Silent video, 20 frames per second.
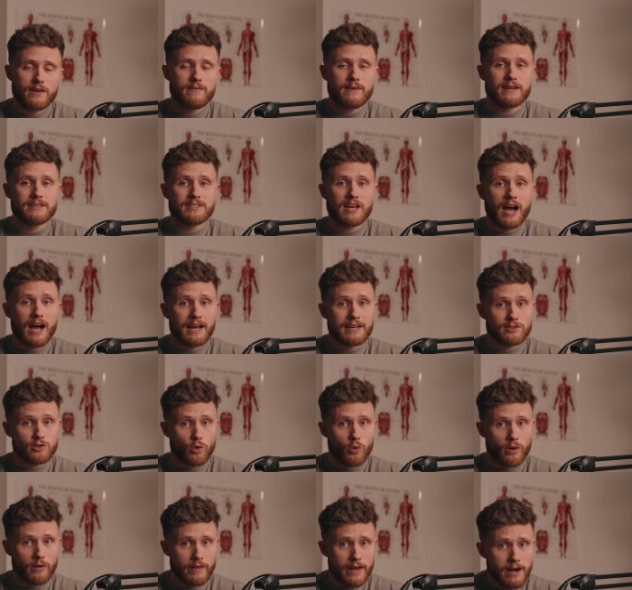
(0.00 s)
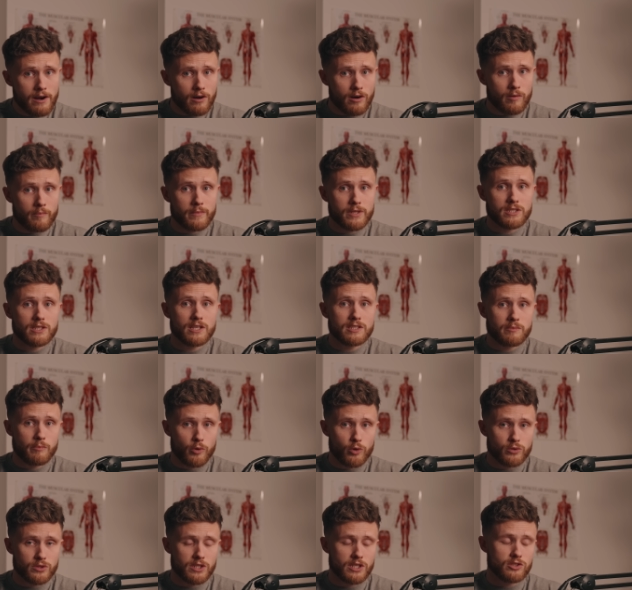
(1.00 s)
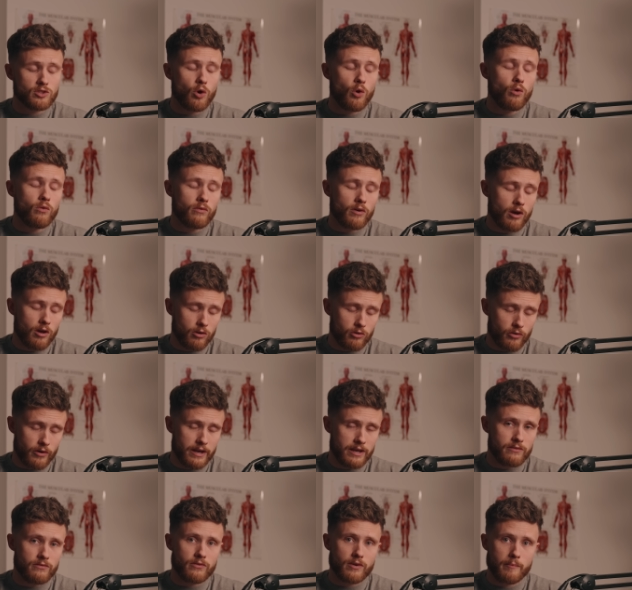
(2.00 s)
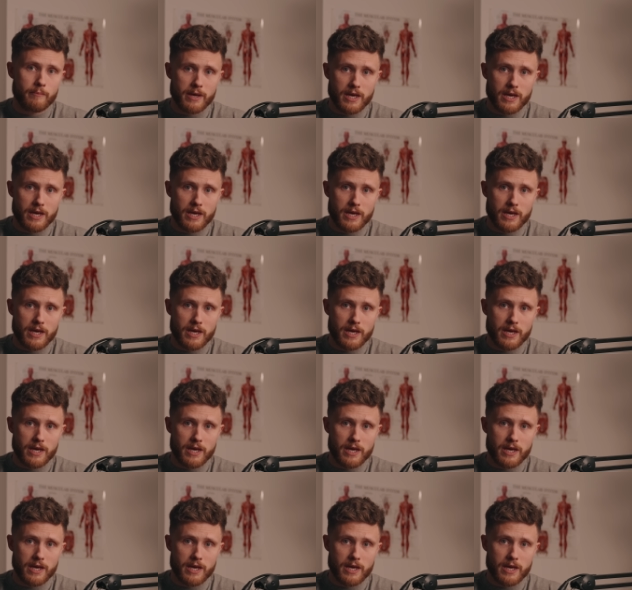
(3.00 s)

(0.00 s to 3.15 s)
that his high score there does boost his overall grade from